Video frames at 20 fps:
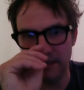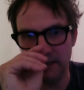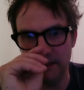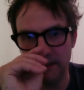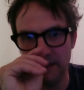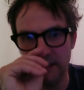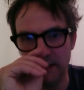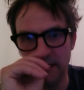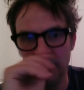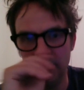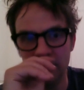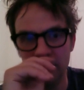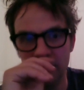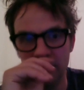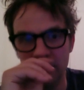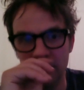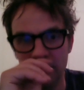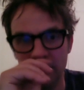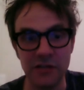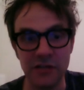it was
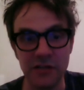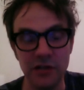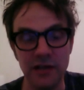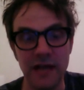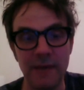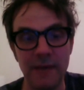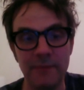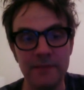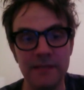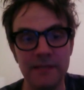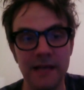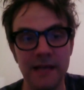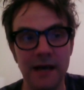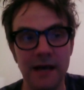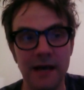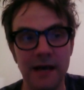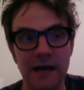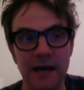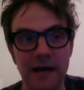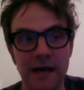actually Judd Apatow
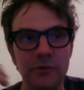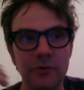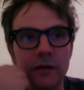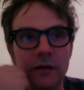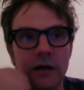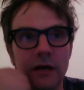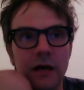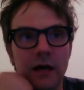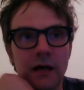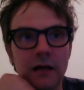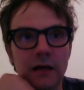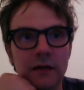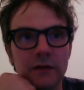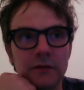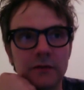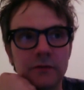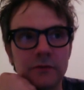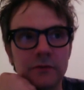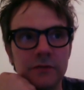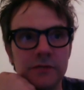who
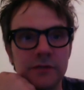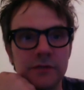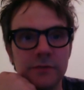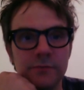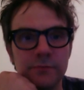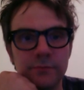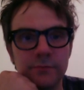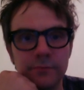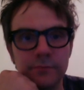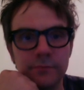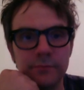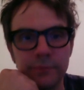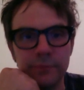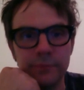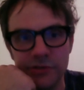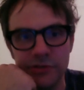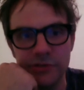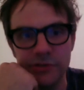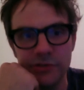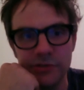was the
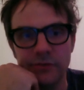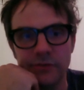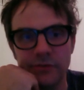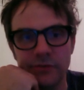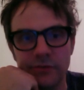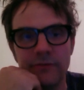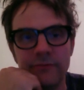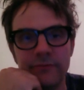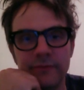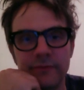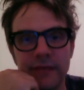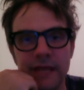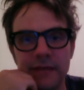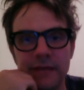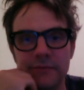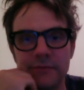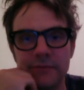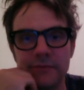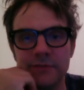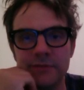producer of Get Him
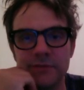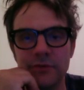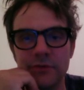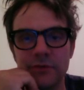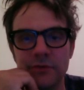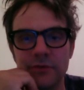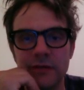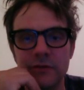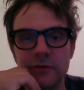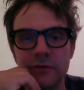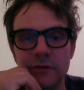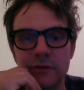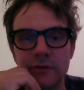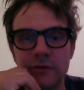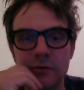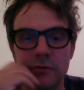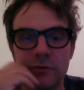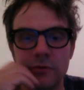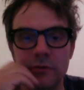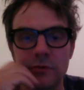to the Greek
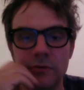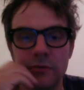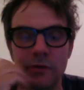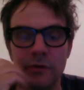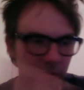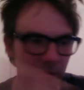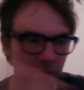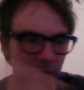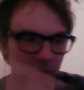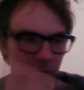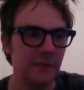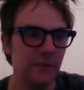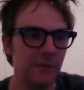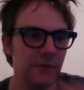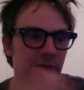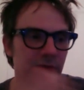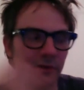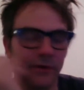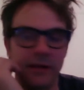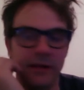who we were texting with
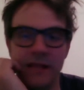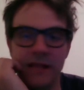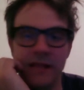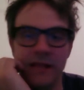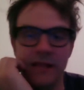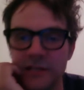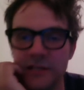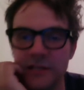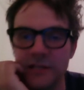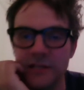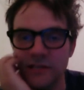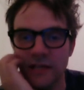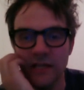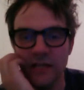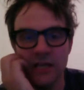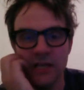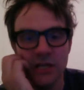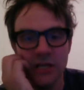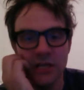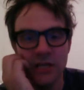during that, and he's just like,
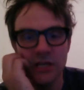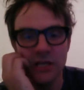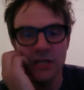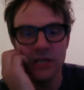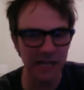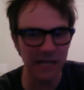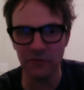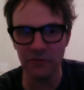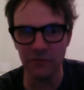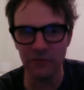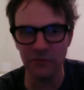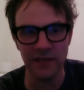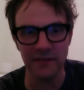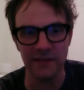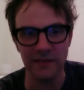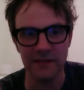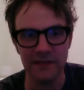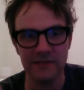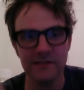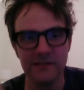you guys are overthinking
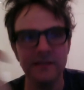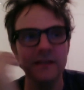this.